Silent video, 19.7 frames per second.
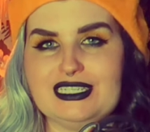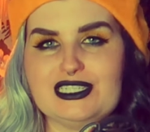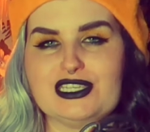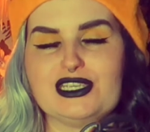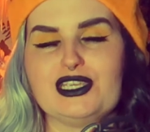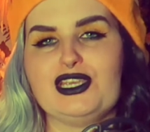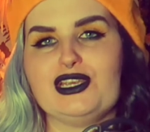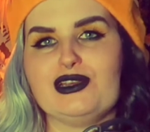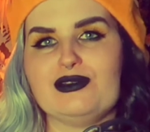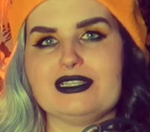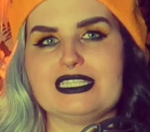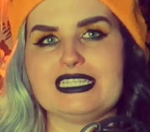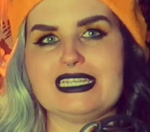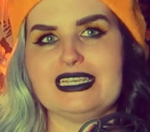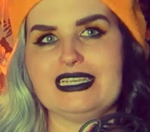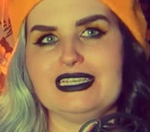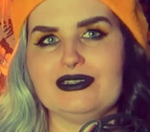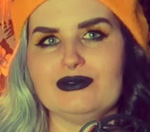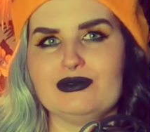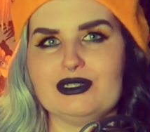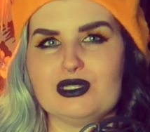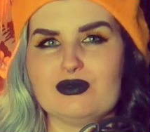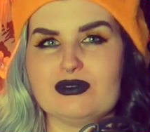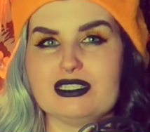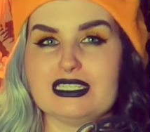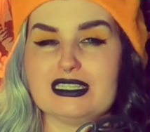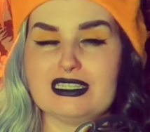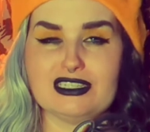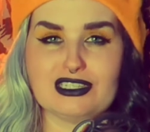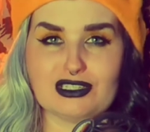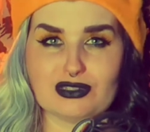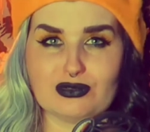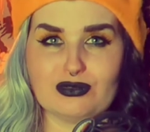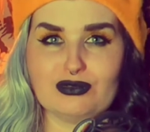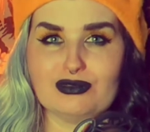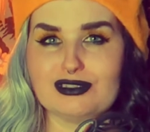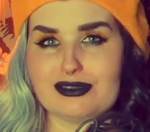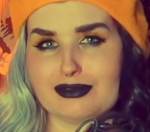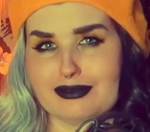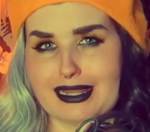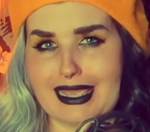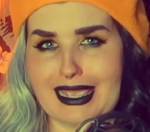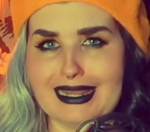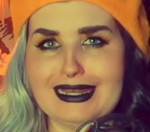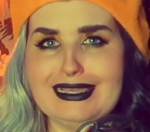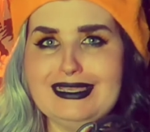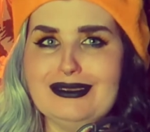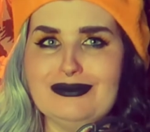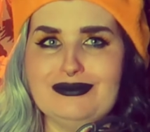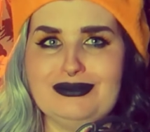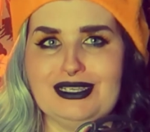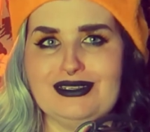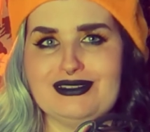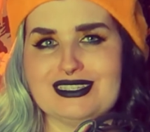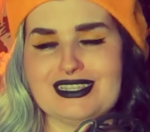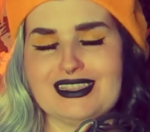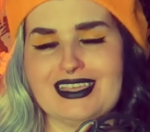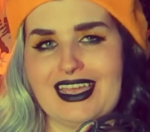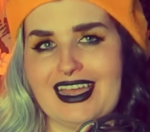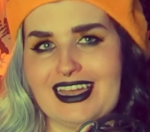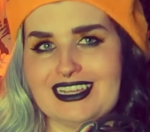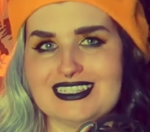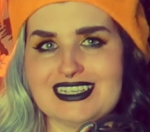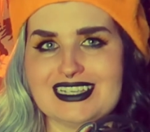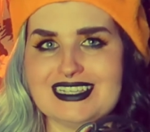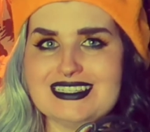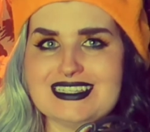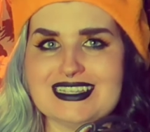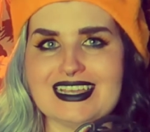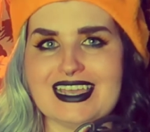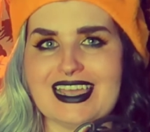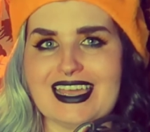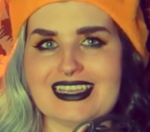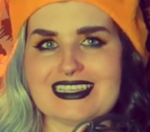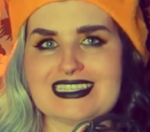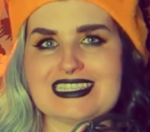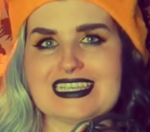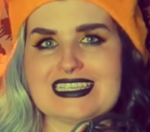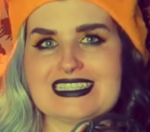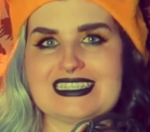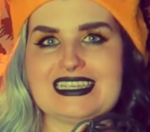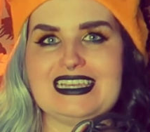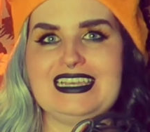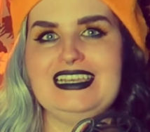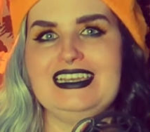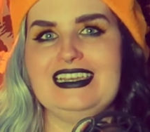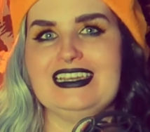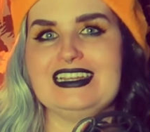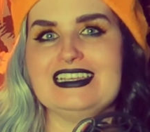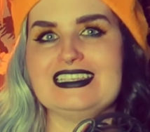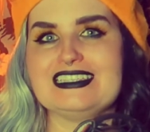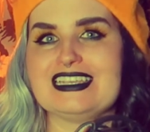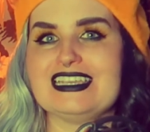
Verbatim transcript: Security, which was installed on any computer that had internet access, and its